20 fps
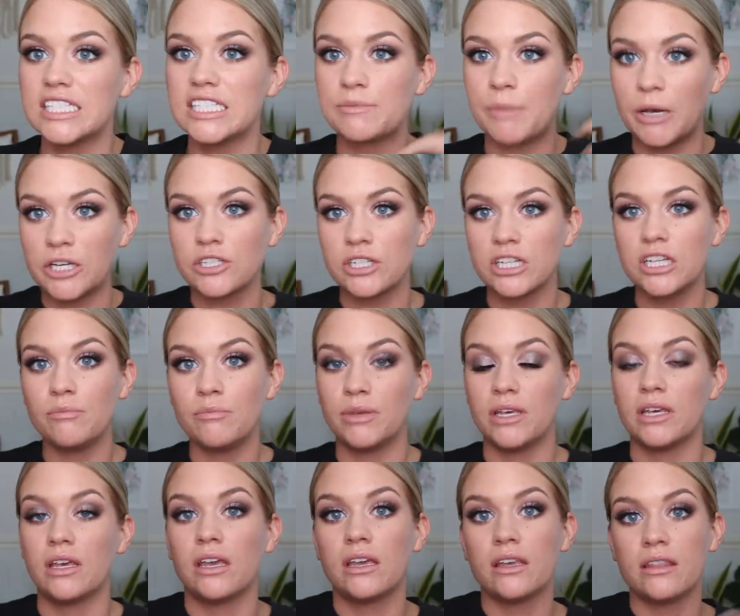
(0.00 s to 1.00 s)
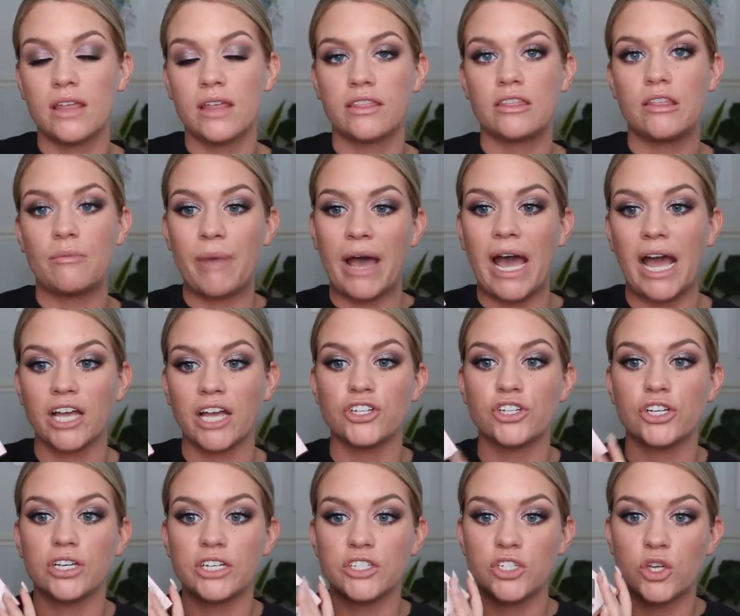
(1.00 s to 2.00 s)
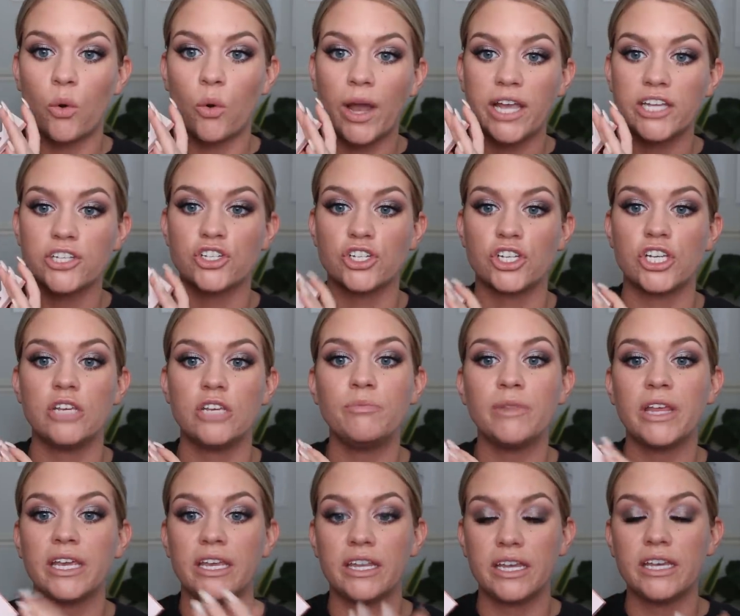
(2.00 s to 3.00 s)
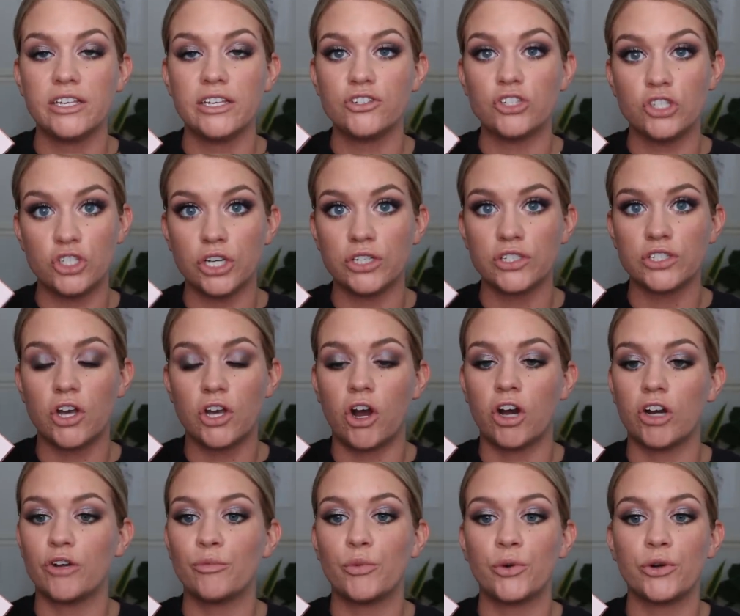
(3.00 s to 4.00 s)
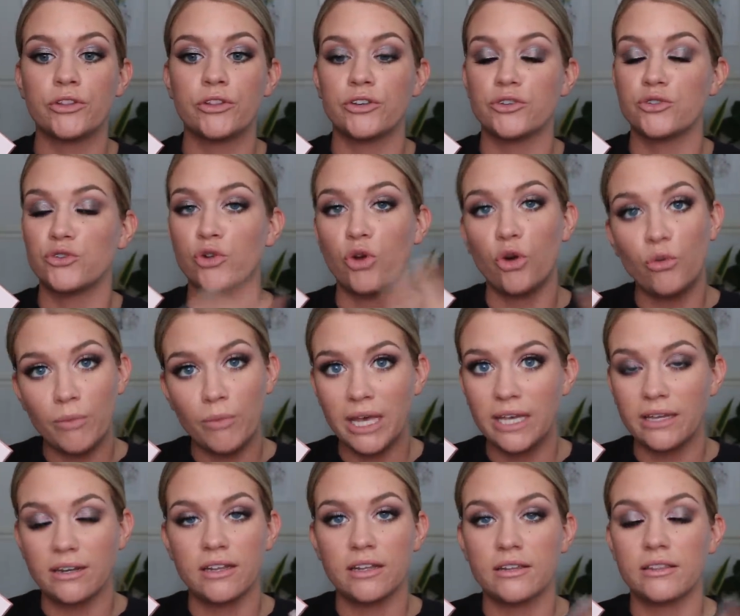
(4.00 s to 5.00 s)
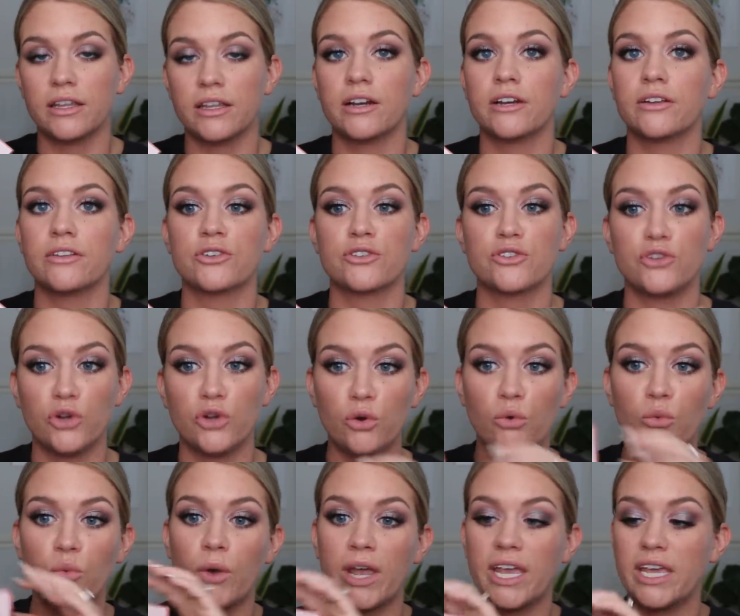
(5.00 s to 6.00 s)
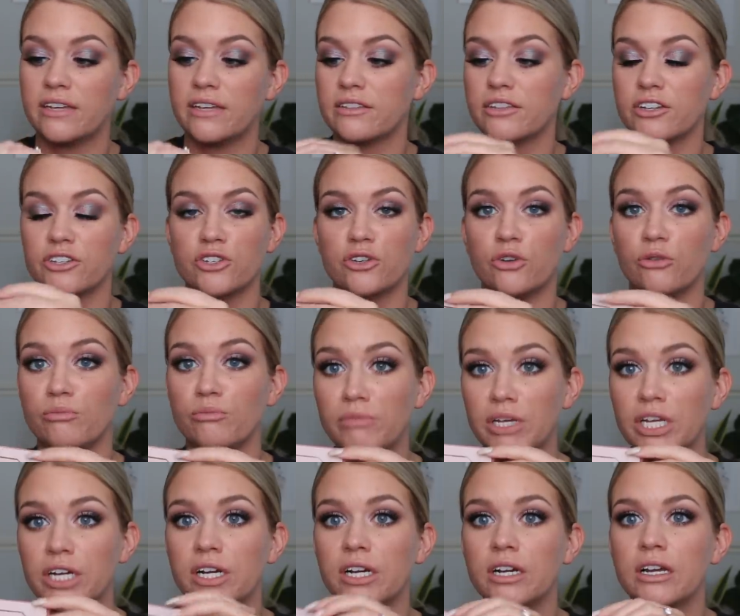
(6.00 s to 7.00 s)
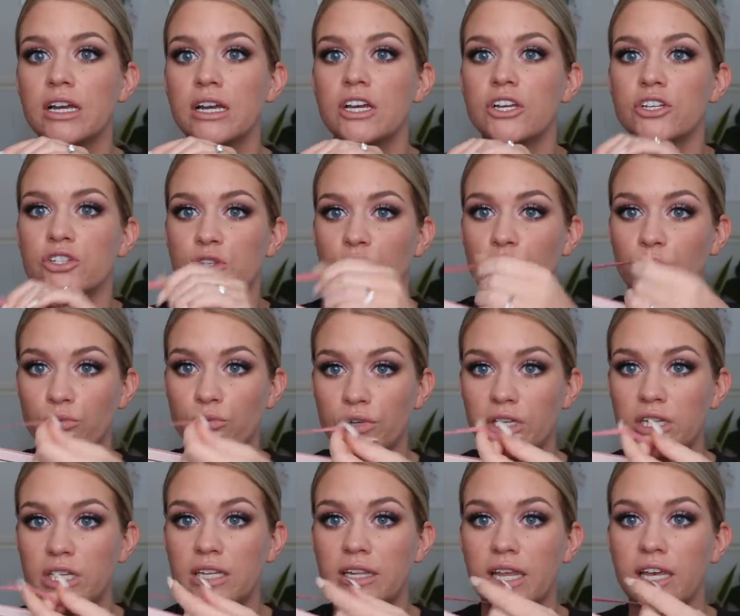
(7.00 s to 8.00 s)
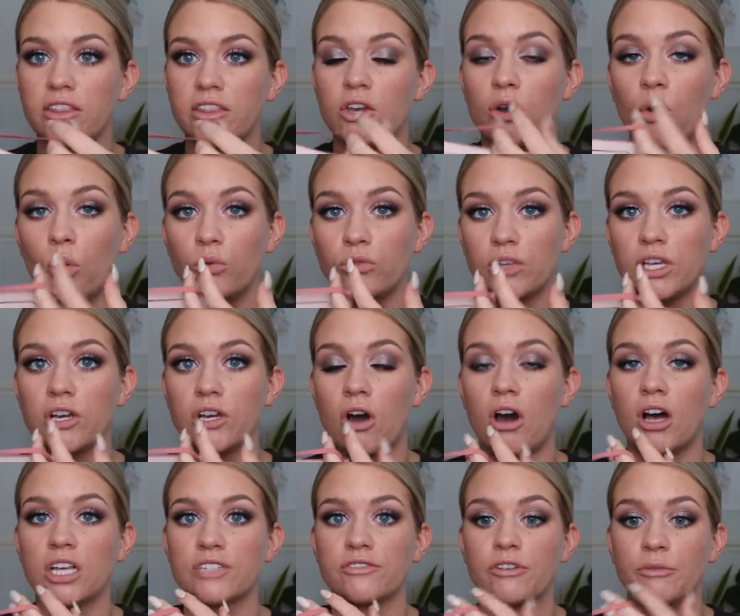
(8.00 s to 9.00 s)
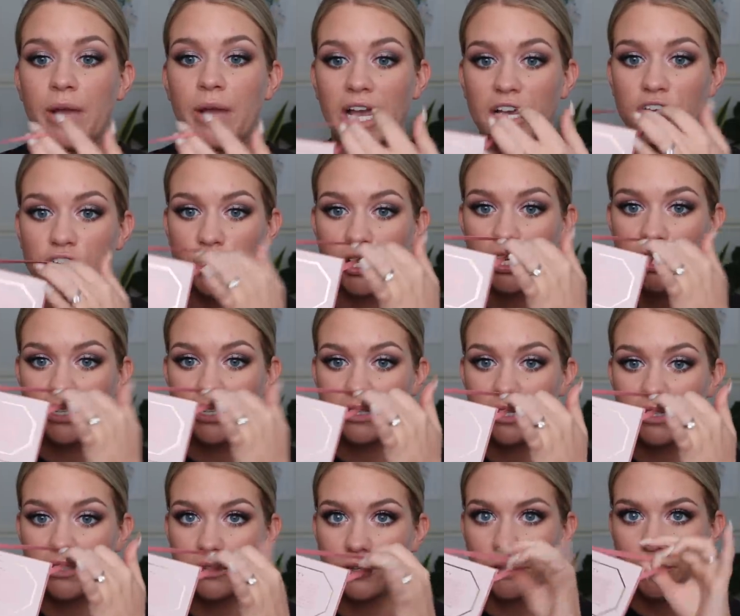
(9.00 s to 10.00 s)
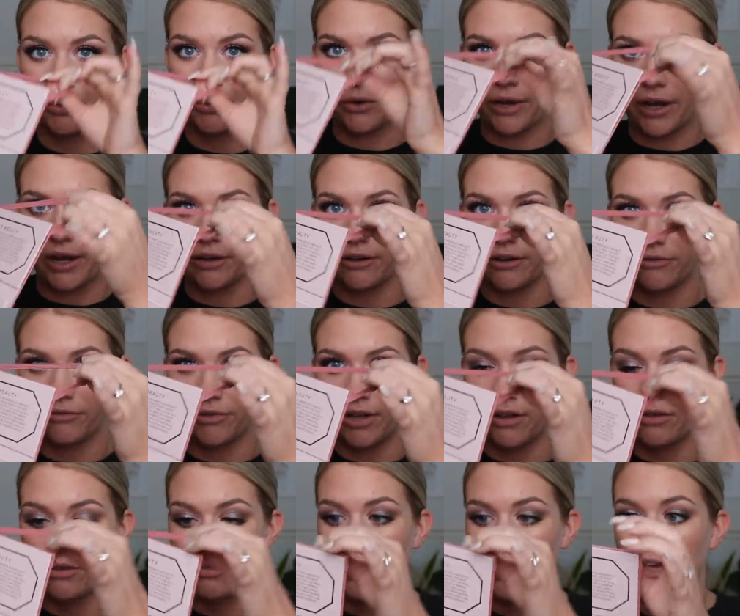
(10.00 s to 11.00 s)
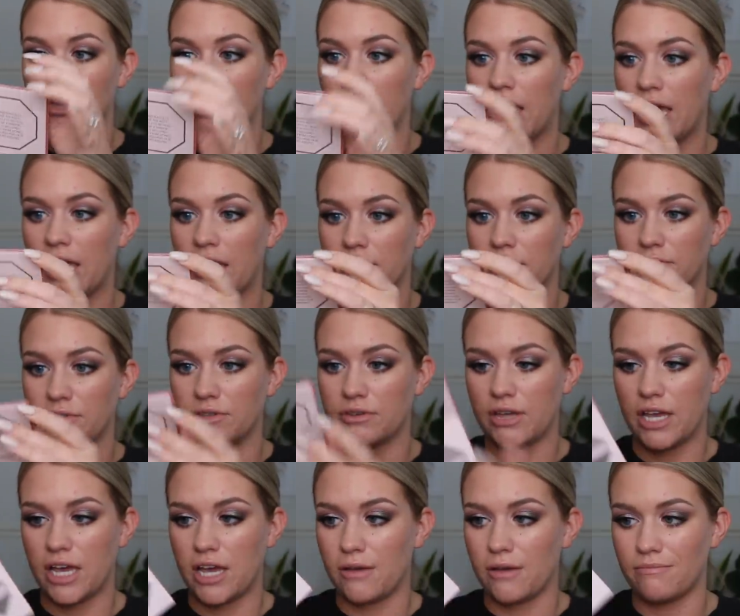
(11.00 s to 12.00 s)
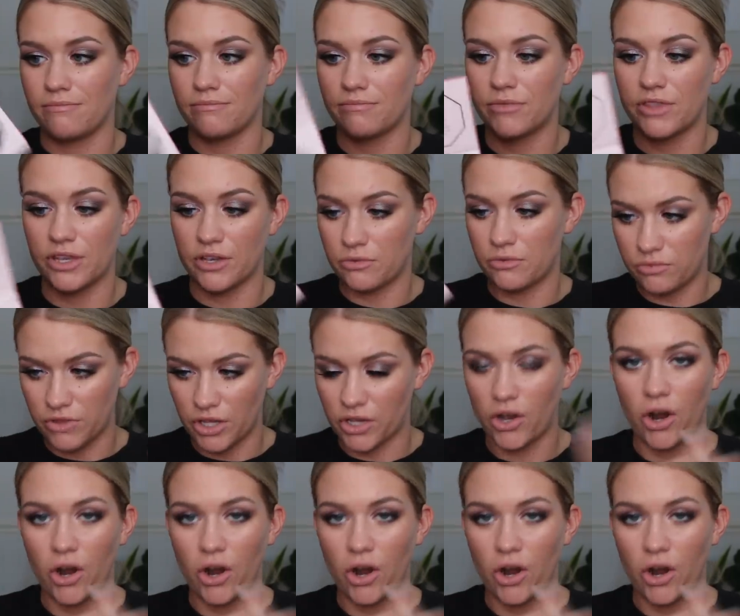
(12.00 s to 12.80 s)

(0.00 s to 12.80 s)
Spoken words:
especially being that the packaging is quite cheap. Like, it is just cardboard. There's no magnet in there. There's no weight. There's no mirror. So really, like, the only cost for packaging is this little kind of, like, thing and the